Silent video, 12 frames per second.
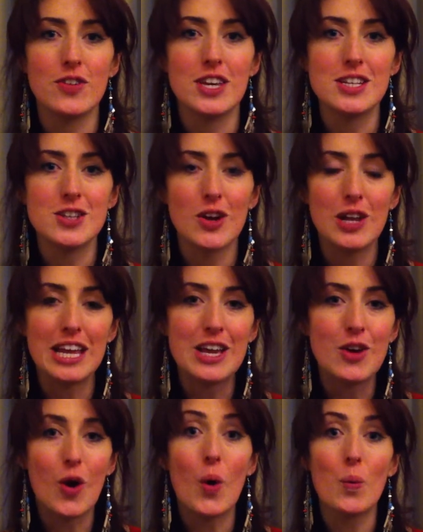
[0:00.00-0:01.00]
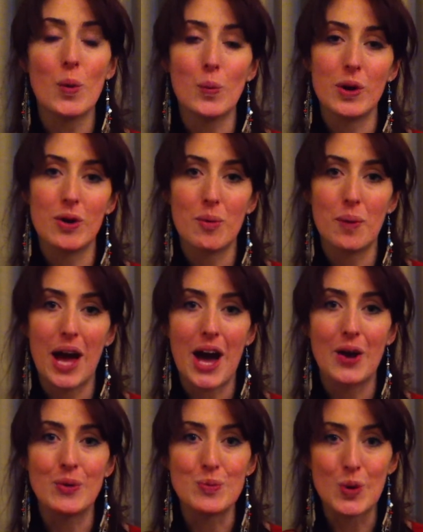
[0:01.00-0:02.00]
He totally got what we're
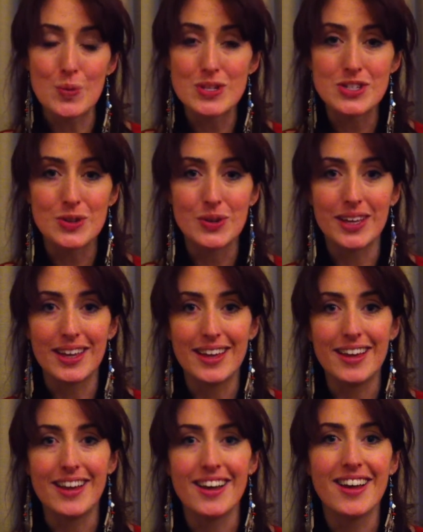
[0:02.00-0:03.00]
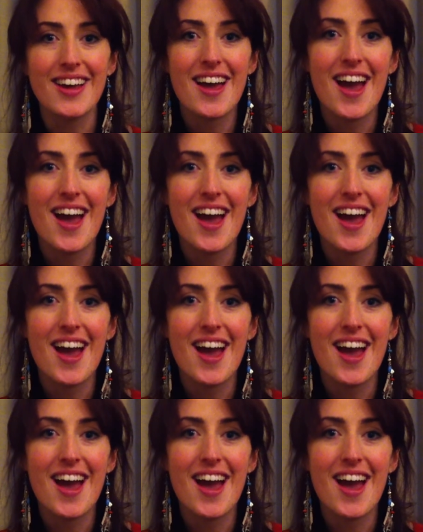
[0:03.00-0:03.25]
about, what we're doing here.